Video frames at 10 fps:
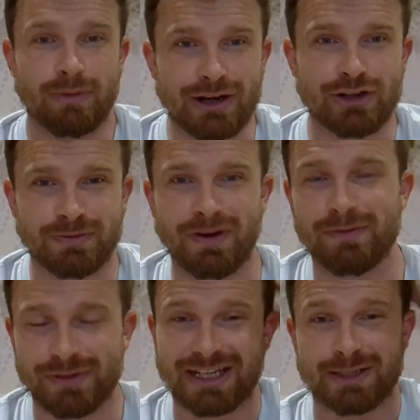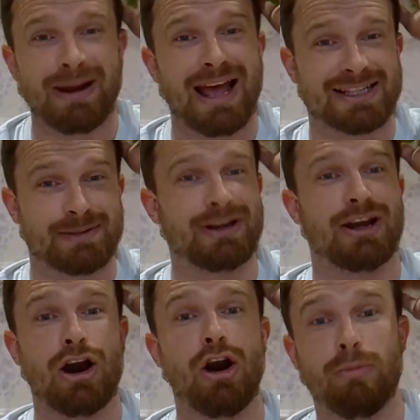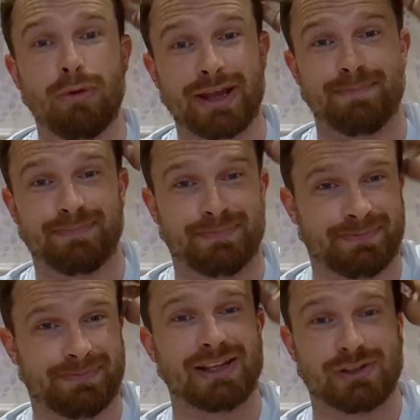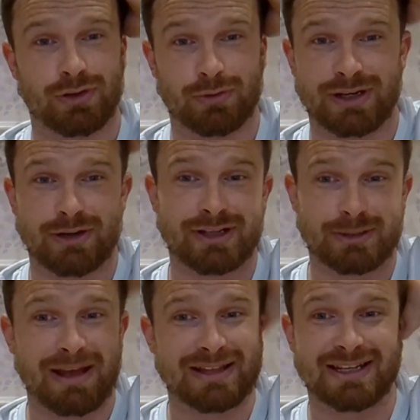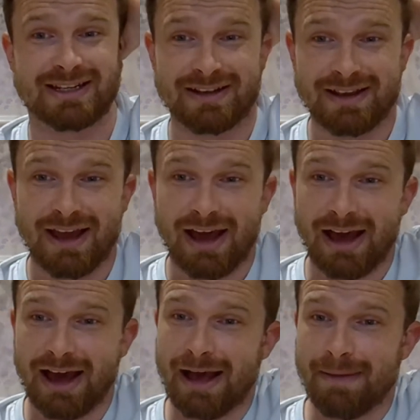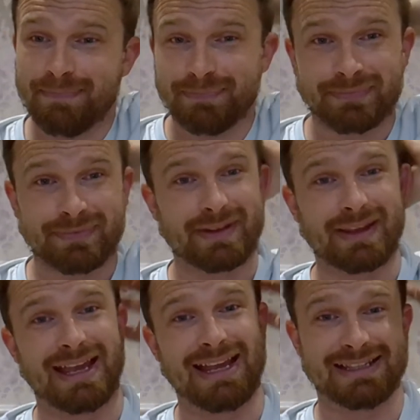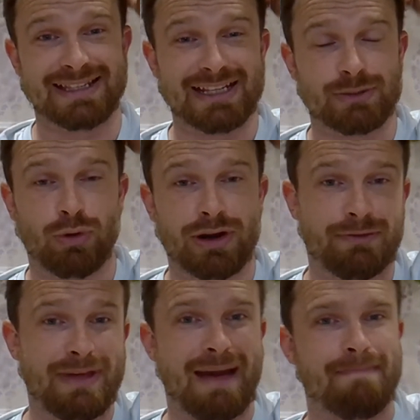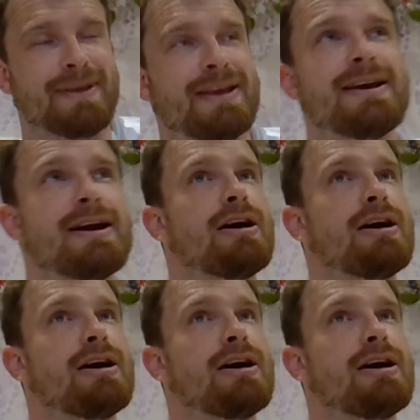We lose 5 or 6 players, and we're like, oh boy, that's not the window expected. It's one of them.